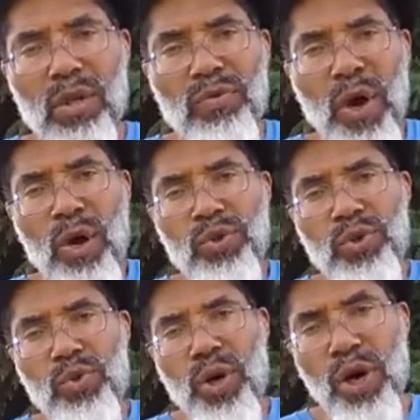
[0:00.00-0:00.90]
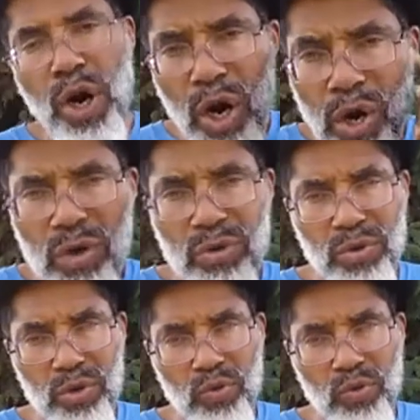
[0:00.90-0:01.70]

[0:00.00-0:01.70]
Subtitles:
those who heard the